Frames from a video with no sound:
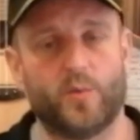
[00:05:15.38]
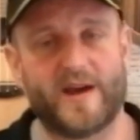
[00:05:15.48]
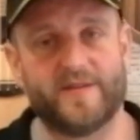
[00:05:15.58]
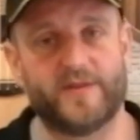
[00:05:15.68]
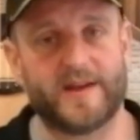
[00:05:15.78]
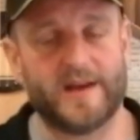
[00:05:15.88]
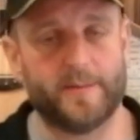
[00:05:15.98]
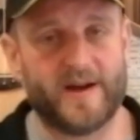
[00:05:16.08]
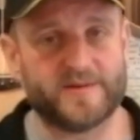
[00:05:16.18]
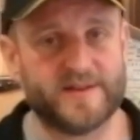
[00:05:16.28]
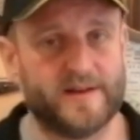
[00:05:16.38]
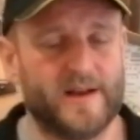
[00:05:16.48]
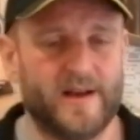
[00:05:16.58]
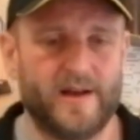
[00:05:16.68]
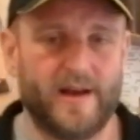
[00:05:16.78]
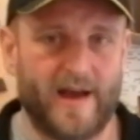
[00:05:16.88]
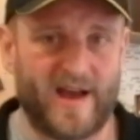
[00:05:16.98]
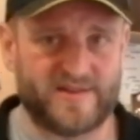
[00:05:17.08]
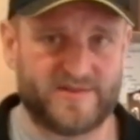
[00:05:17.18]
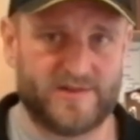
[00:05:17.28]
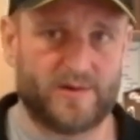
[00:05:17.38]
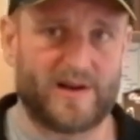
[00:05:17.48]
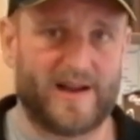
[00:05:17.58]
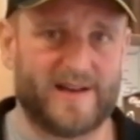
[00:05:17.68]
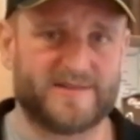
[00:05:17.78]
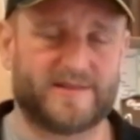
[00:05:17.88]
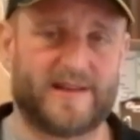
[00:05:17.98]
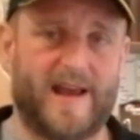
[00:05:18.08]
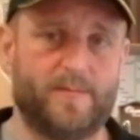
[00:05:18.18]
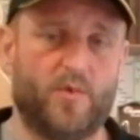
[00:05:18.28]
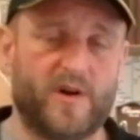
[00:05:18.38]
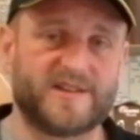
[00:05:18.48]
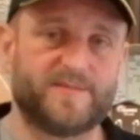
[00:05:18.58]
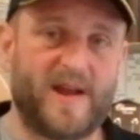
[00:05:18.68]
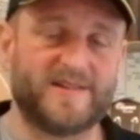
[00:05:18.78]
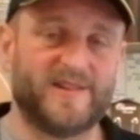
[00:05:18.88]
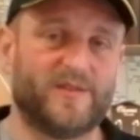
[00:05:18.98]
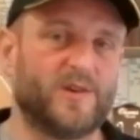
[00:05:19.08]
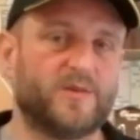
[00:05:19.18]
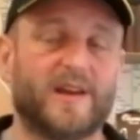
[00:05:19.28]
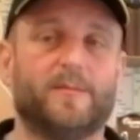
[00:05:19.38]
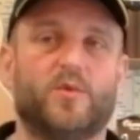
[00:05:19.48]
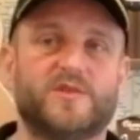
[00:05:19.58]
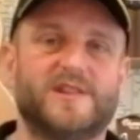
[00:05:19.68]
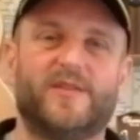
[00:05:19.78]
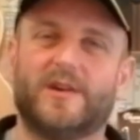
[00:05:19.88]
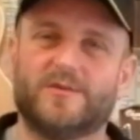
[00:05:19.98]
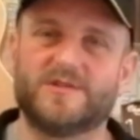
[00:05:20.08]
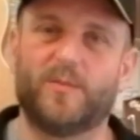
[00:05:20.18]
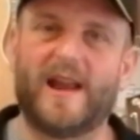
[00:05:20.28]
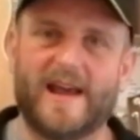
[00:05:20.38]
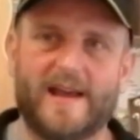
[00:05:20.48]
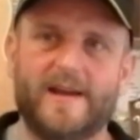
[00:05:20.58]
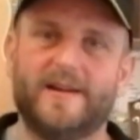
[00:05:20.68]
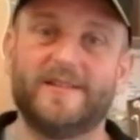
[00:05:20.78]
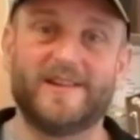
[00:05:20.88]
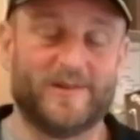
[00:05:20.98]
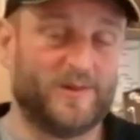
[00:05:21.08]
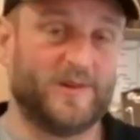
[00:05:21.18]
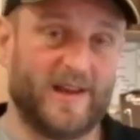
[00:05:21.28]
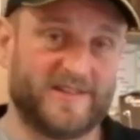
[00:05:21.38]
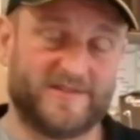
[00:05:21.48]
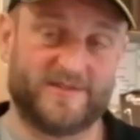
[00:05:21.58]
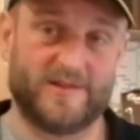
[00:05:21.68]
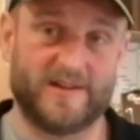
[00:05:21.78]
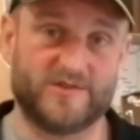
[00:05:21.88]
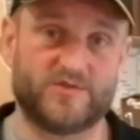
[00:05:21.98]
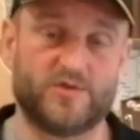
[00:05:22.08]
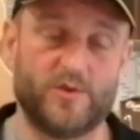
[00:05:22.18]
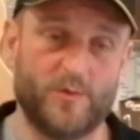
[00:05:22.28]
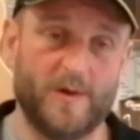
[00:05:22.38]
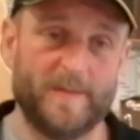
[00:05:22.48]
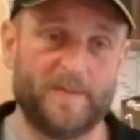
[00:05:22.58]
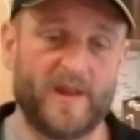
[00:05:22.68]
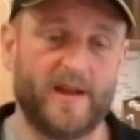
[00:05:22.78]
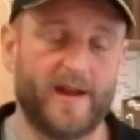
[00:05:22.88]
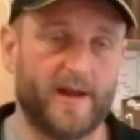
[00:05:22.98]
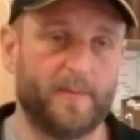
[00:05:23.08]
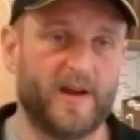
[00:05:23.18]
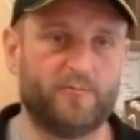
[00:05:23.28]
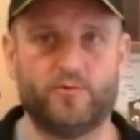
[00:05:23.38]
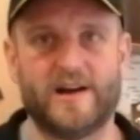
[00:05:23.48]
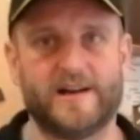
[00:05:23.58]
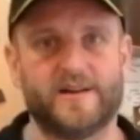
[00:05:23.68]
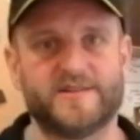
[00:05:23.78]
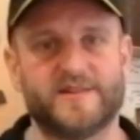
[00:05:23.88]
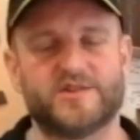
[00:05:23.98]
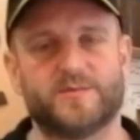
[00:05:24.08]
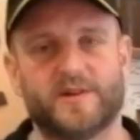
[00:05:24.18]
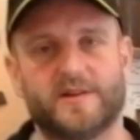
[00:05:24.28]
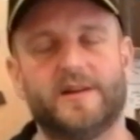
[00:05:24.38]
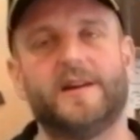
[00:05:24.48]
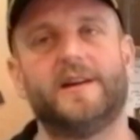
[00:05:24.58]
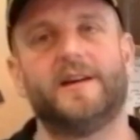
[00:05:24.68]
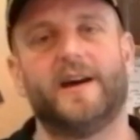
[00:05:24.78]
way of thinking about it. As ukuleles get more expensive, they don't get more difficult to play. Yes, it's true, a really nice instrument